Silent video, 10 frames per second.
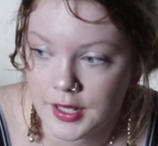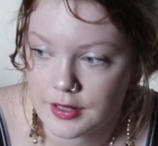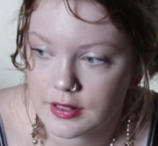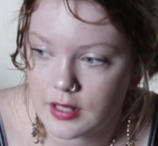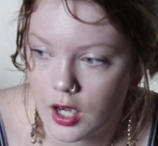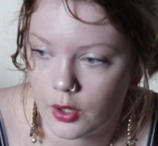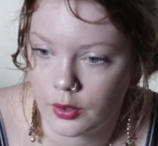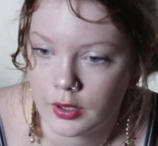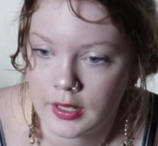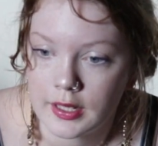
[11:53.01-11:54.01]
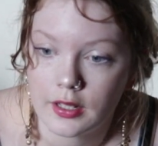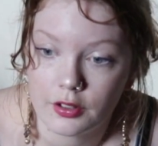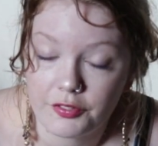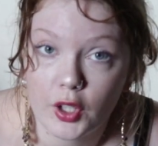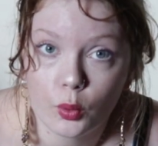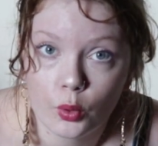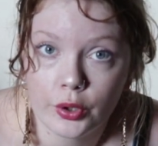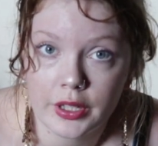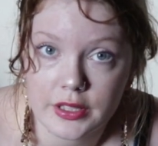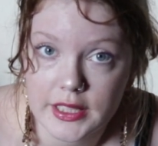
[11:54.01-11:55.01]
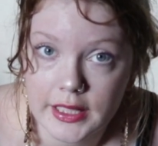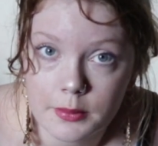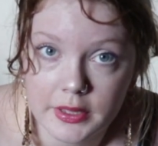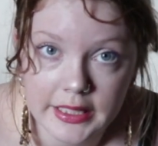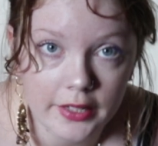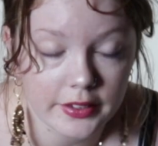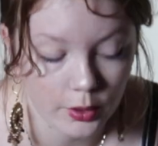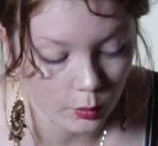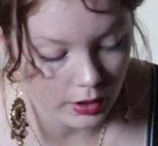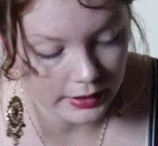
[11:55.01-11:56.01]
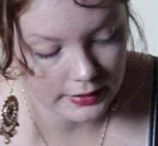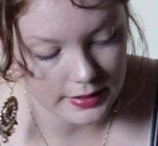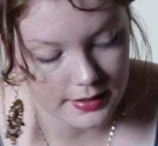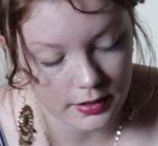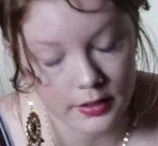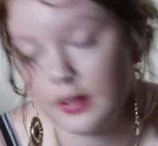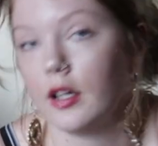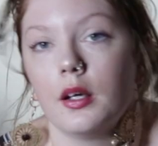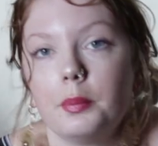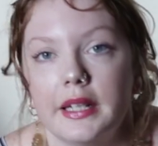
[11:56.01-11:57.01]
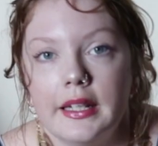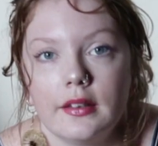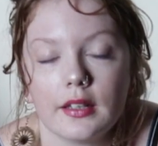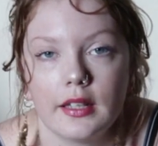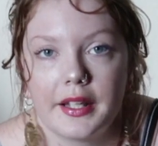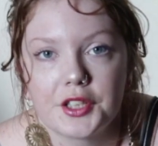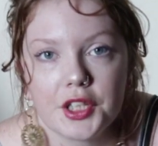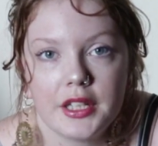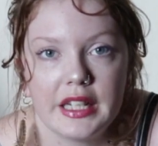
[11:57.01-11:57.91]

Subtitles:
So, fair warning to anybody out there wanting to start a plant collection,